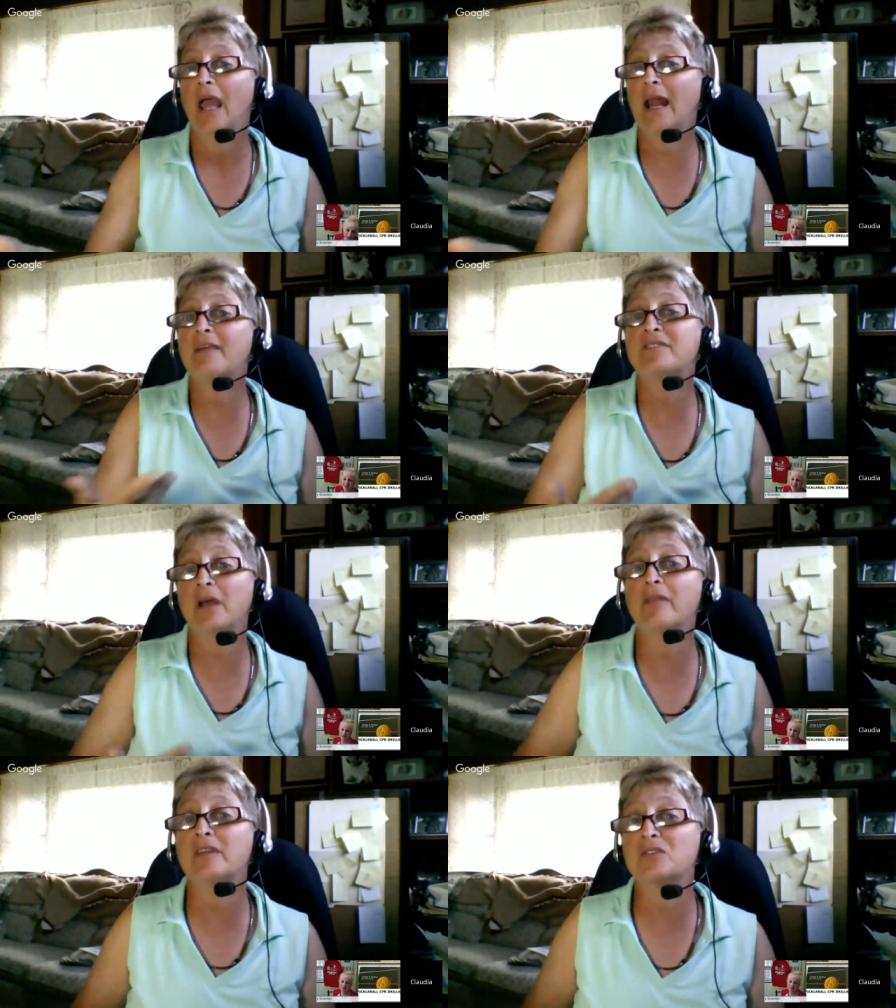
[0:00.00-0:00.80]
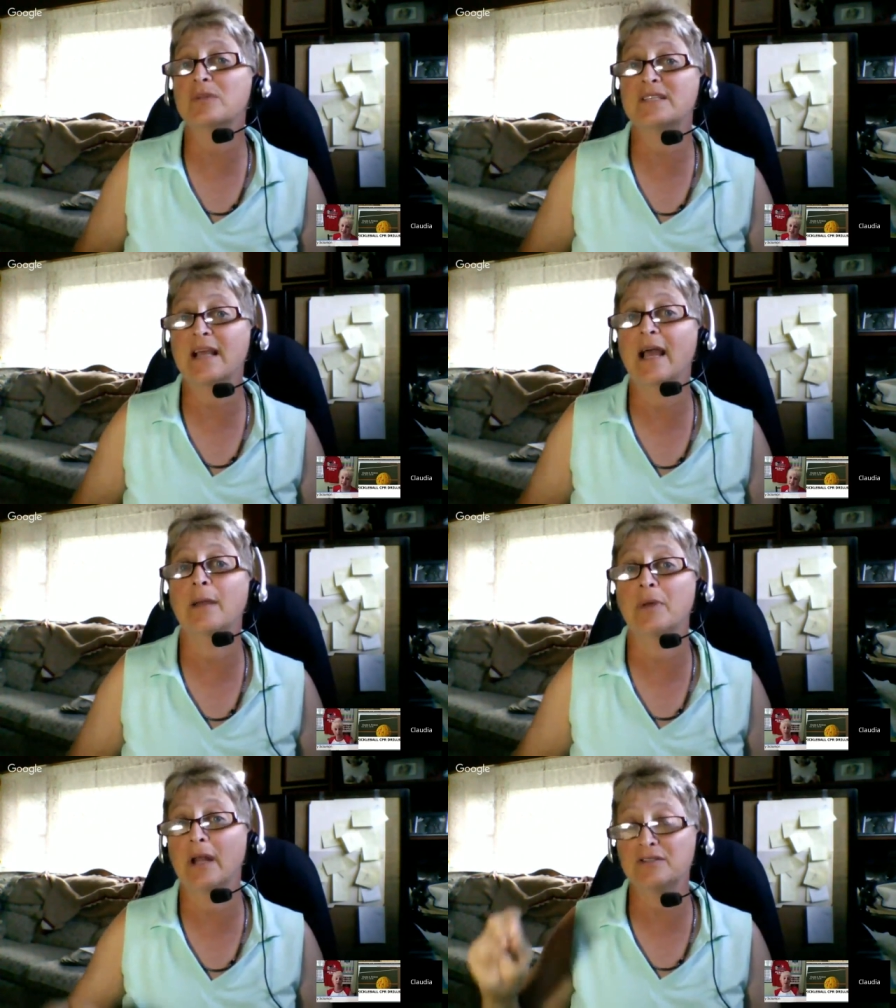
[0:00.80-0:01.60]
And I've done this with
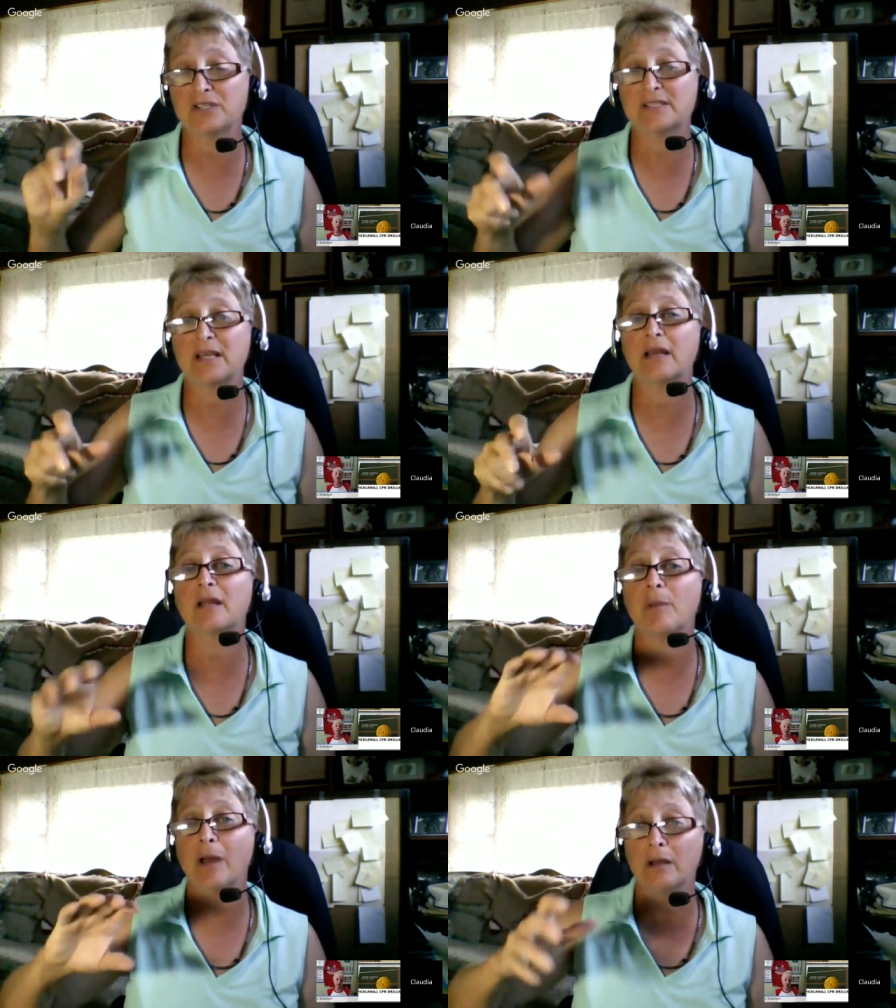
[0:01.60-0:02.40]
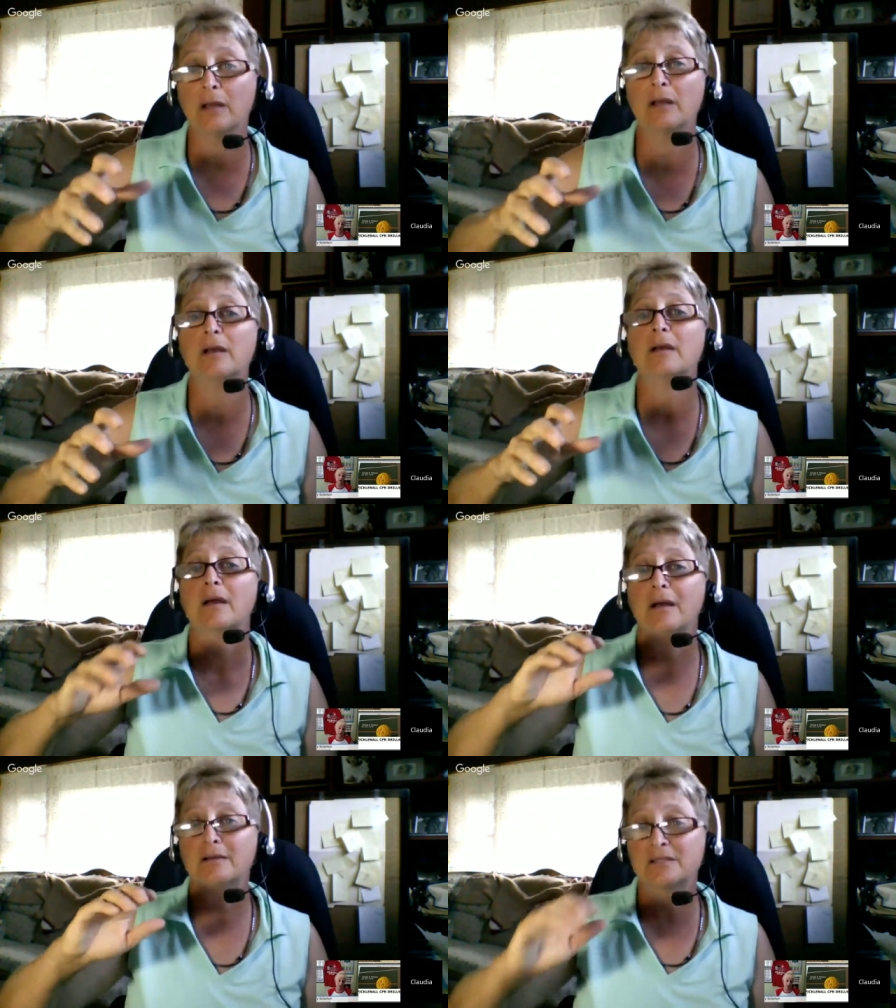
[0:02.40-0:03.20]
Simon. I just set him on a
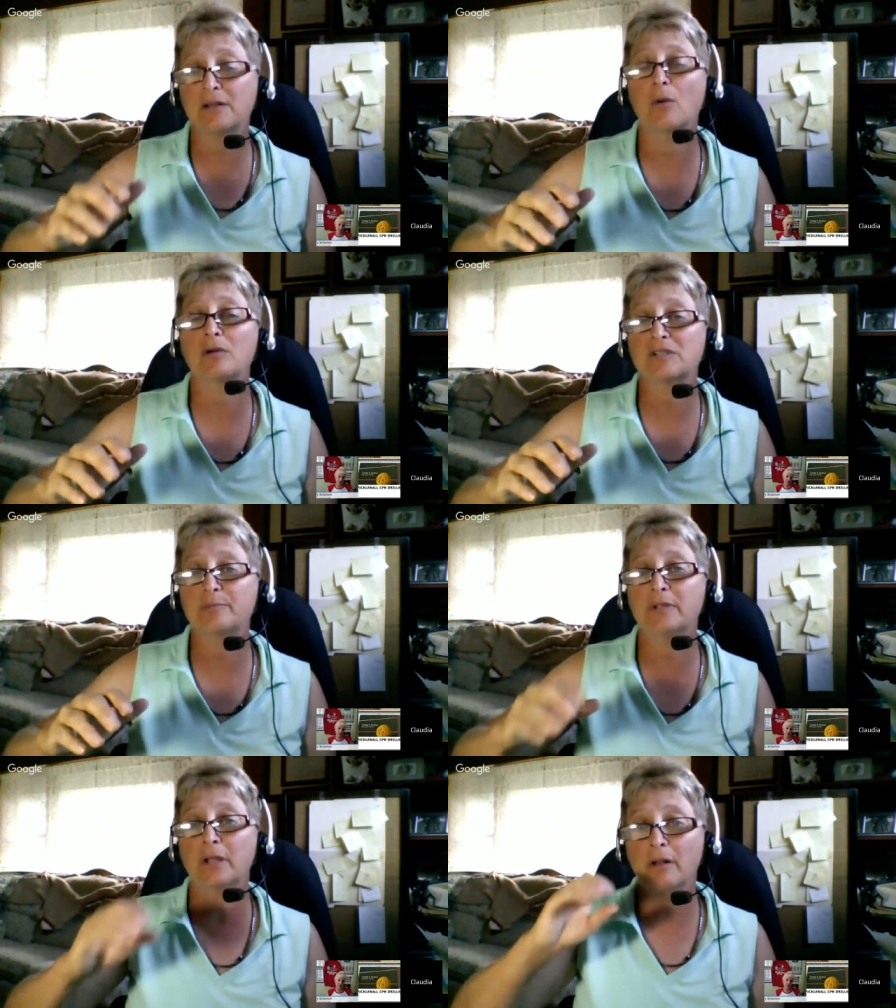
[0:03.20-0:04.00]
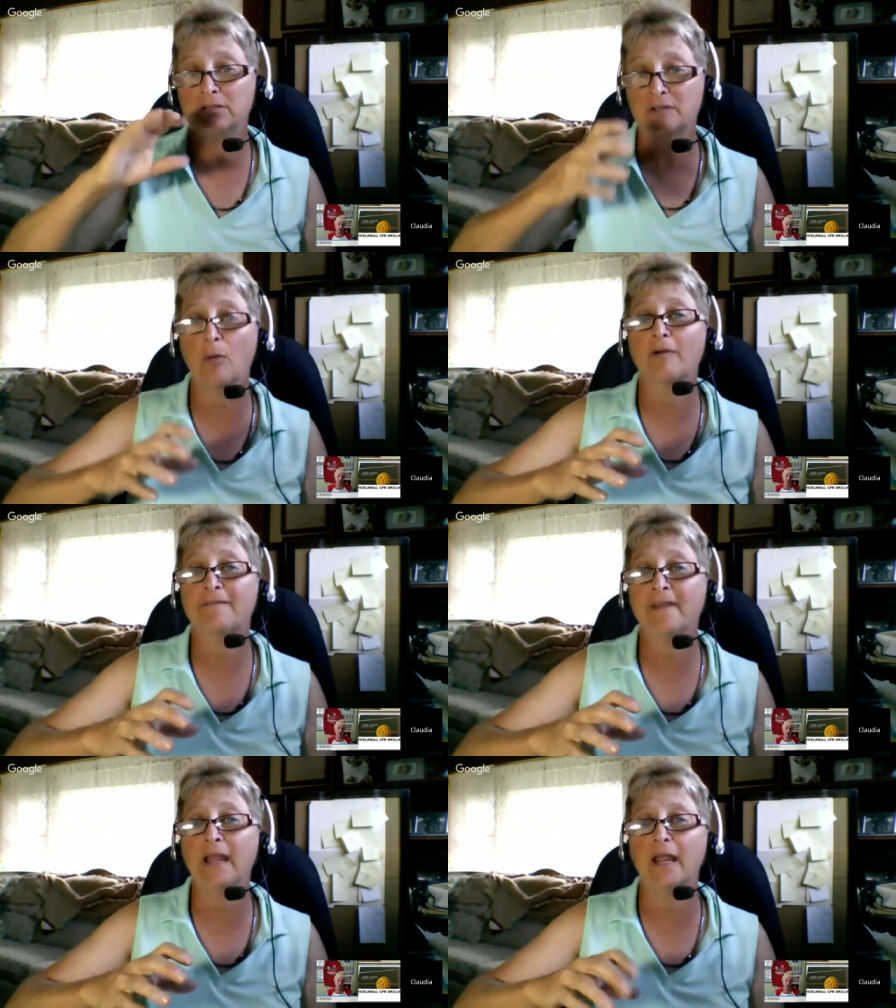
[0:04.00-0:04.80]
a slower
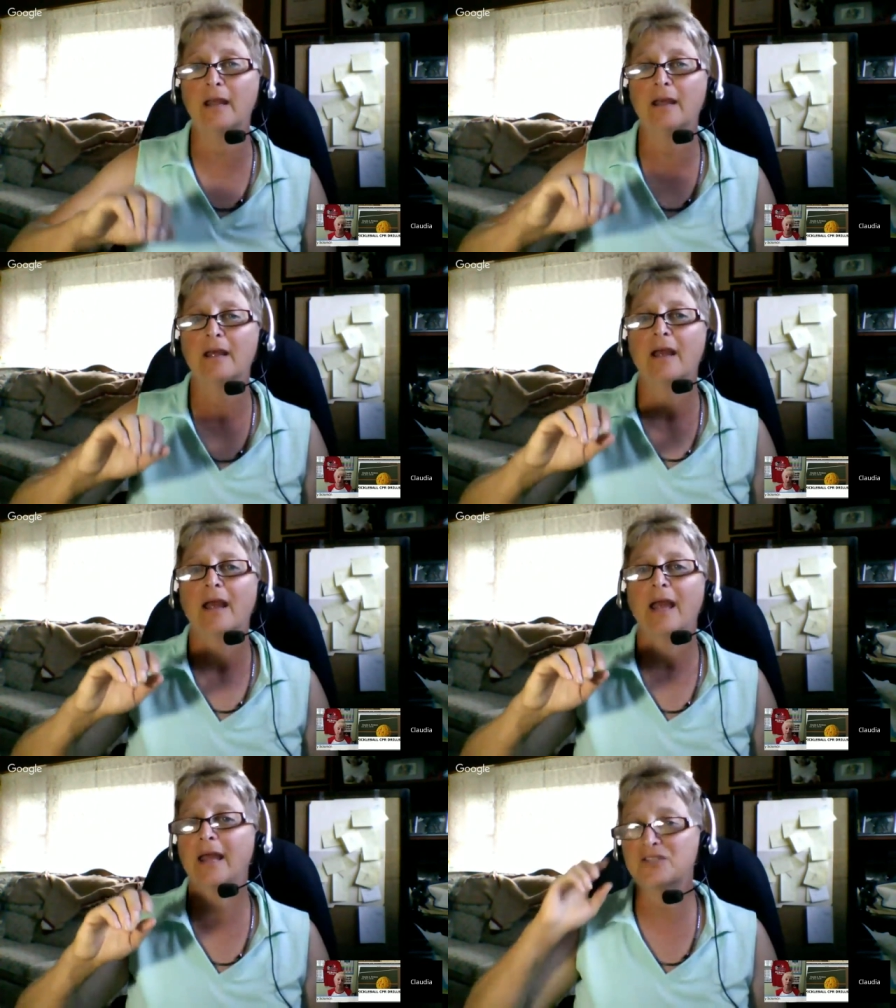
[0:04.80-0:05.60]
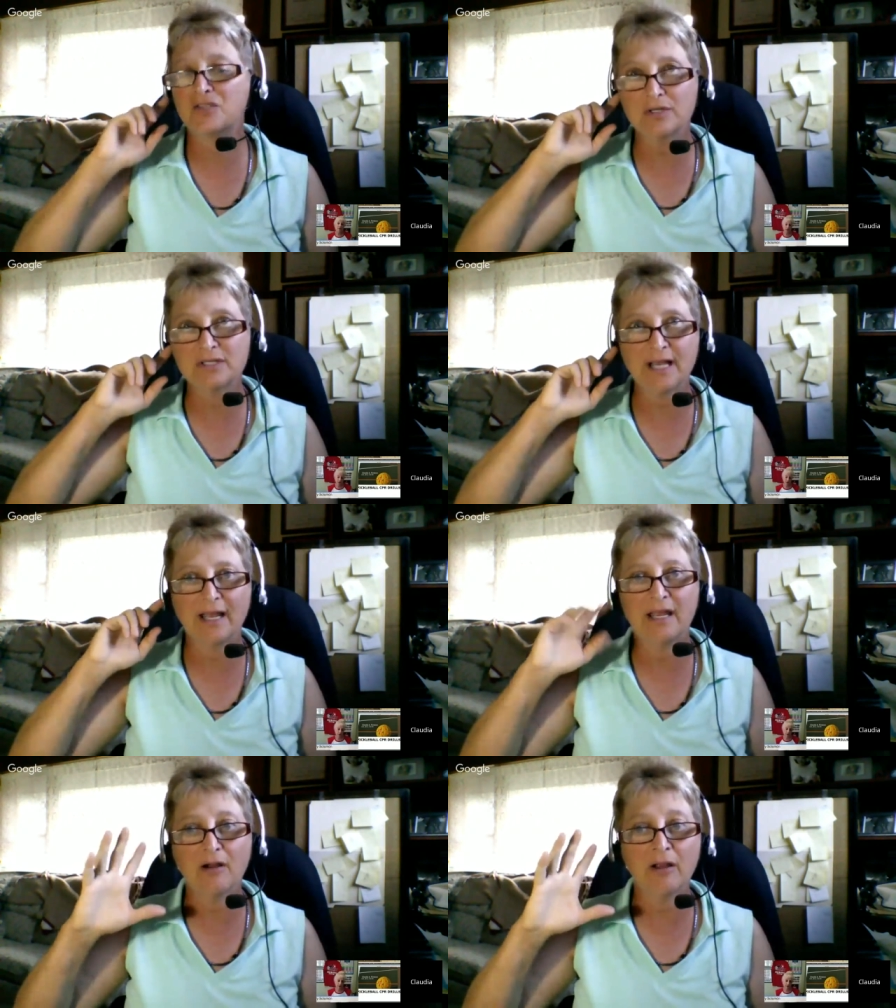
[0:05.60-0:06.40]
feed. Mm-hmm. And as soon as I
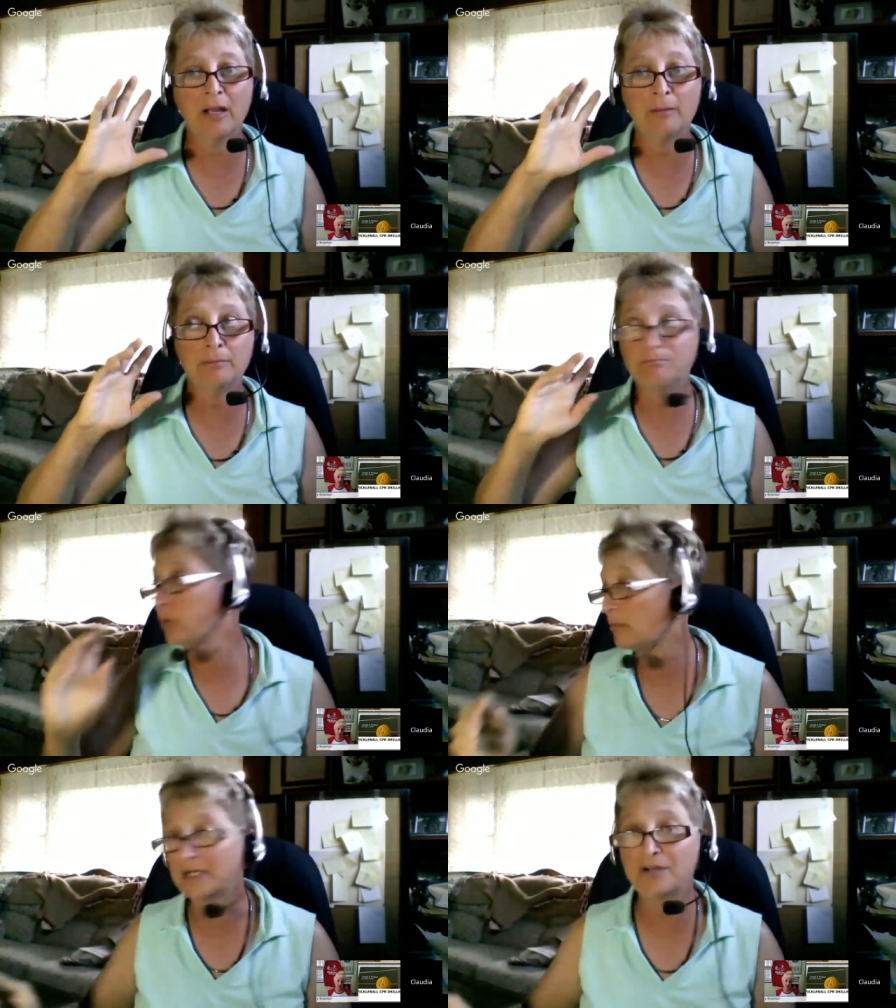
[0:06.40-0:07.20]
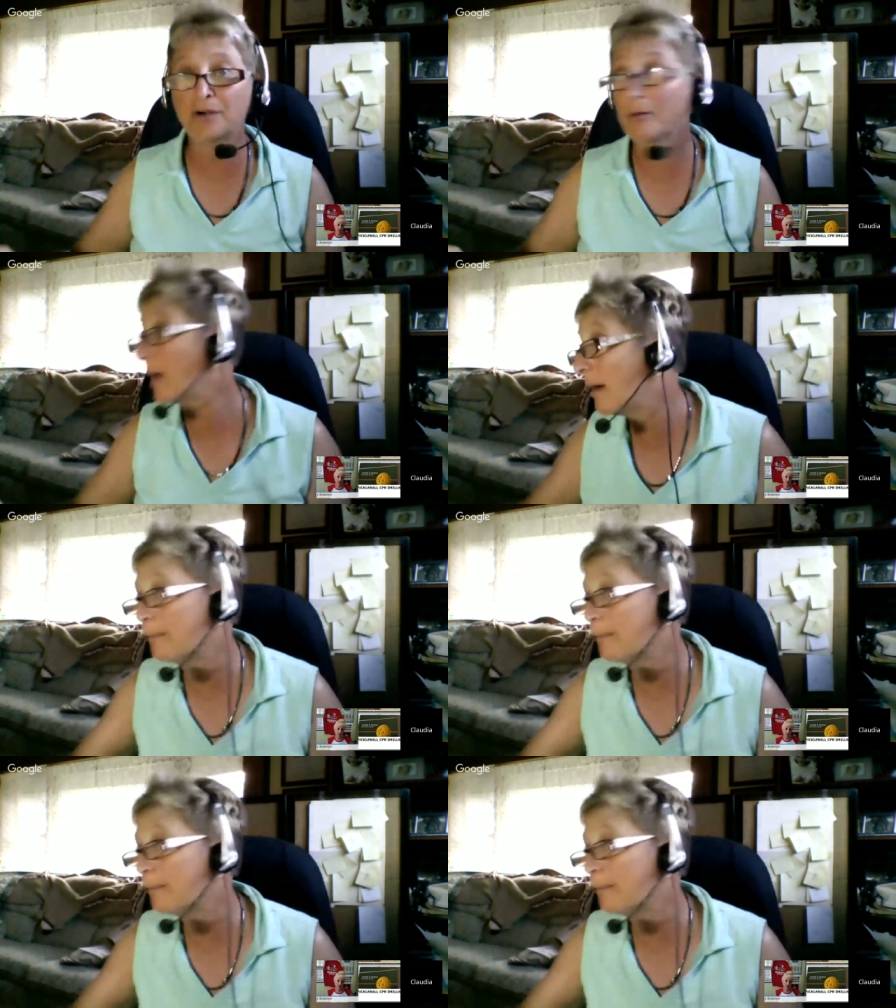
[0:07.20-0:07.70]
hear him, boom, I turn around,